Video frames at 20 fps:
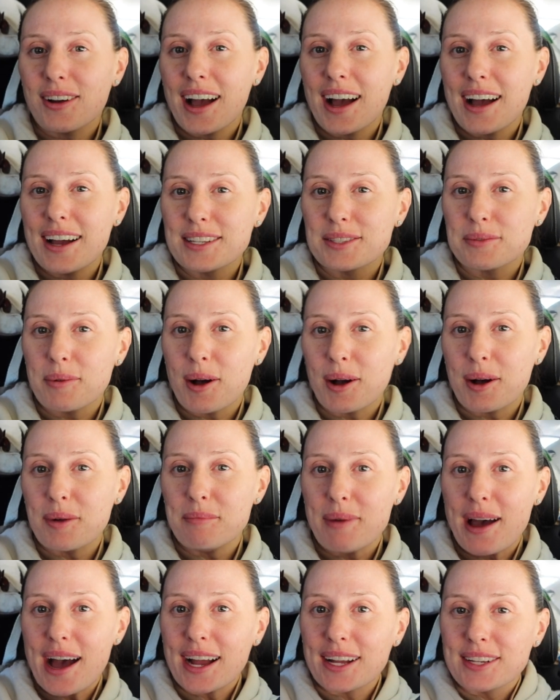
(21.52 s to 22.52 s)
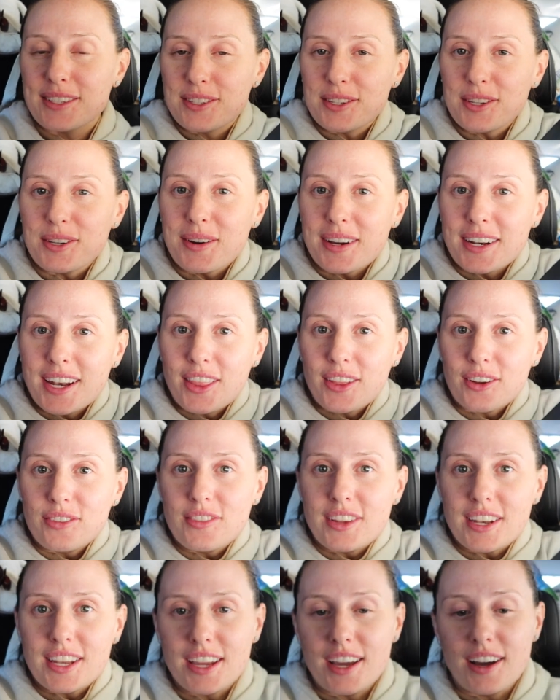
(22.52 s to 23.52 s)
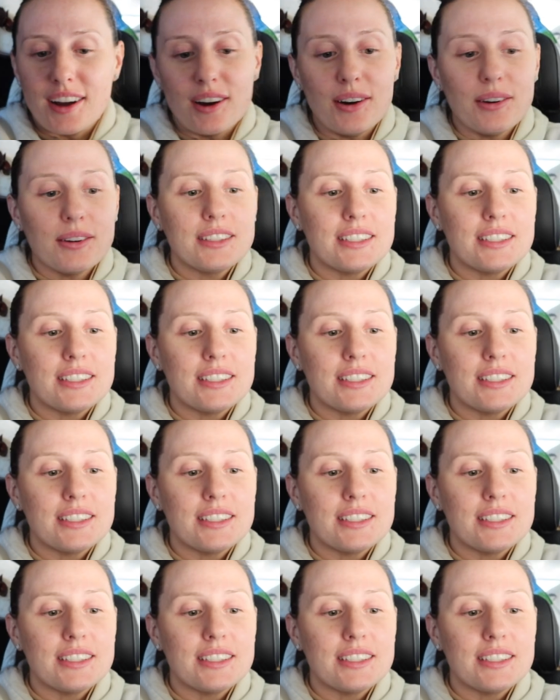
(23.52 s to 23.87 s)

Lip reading: guys, welcome back to another video.